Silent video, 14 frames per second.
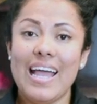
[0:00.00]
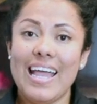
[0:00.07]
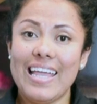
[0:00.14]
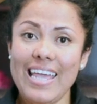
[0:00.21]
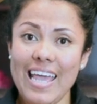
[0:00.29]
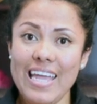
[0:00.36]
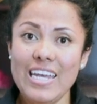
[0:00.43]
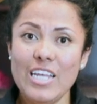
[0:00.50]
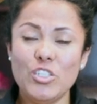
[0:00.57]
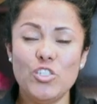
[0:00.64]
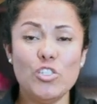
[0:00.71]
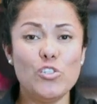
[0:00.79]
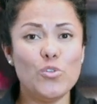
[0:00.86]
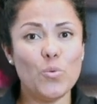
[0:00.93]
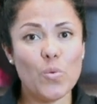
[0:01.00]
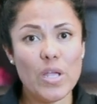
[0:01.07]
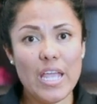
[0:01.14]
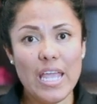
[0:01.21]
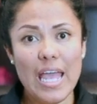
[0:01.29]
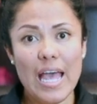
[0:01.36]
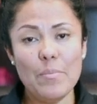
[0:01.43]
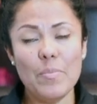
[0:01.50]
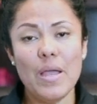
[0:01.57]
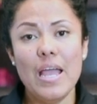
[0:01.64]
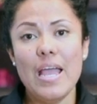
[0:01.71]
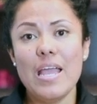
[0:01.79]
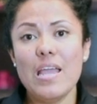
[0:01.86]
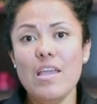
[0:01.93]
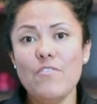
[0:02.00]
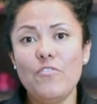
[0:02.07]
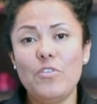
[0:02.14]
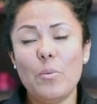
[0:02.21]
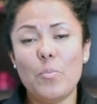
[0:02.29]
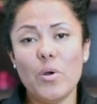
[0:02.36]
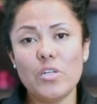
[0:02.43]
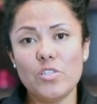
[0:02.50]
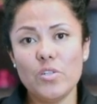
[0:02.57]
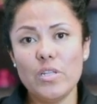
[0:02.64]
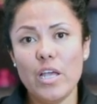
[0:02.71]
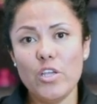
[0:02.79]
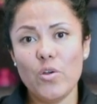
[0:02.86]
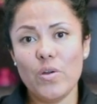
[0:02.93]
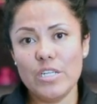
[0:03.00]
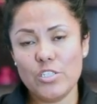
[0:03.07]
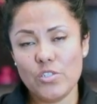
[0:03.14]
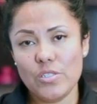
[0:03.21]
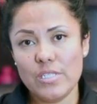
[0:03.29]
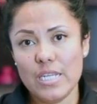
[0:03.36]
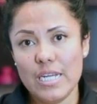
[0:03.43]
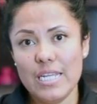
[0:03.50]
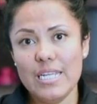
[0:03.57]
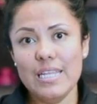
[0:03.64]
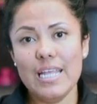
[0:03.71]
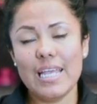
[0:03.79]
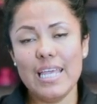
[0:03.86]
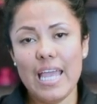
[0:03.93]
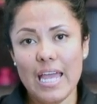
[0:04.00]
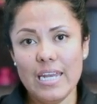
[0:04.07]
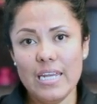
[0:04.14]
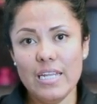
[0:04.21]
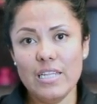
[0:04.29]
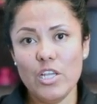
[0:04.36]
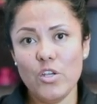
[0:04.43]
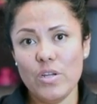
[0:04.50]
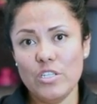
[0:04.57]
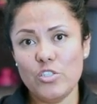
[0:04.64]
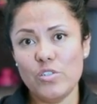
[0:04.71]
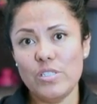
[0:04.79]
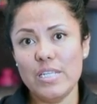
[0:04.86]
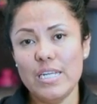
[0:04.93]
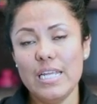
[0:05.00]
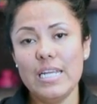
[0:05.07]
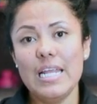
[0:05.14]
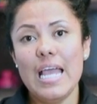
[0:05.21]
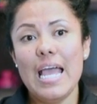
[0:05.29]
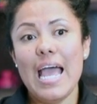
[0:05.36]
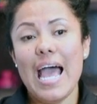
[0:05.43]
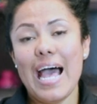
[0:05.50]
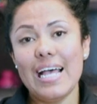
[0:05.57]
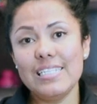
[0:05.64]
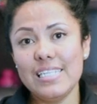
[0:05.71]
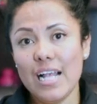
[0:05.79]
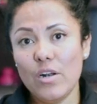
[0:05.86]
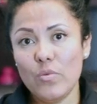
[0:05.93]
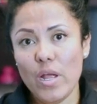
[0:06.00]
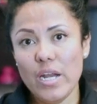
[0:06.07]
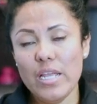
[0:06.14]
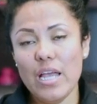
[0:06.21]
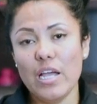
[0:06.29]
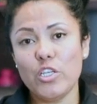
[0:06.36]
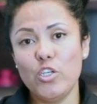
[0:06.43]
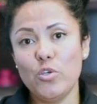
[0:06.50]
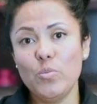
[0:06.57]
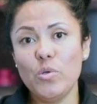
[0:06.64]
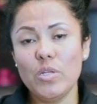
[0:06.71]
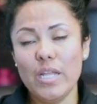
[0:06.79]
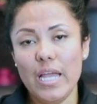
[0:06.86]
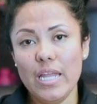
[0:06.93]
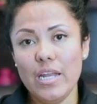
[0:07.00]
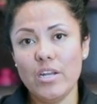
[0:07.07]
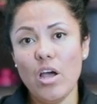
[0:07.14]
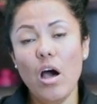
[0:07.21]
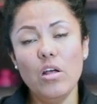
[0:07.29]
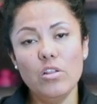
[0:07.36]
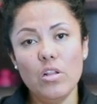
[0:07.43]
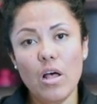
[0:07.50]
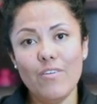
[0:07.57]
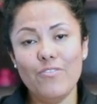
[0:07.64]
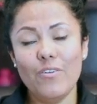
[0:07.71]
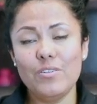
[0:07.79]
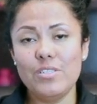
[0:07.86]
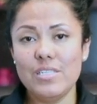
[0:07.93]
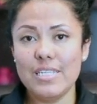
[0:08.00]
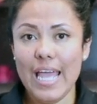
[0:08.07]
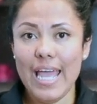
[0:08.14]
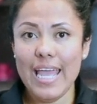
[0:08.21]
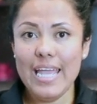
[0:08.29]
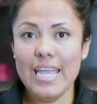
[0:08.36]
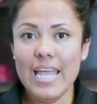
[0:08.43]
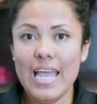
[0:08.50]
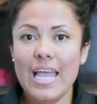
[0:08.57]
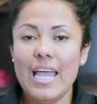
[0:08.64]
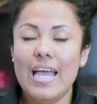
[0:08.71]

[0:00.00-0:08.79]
Again, just to recap, if the person that you're interested in, the candidate that you're interested in, has already accumulated unlawful stay,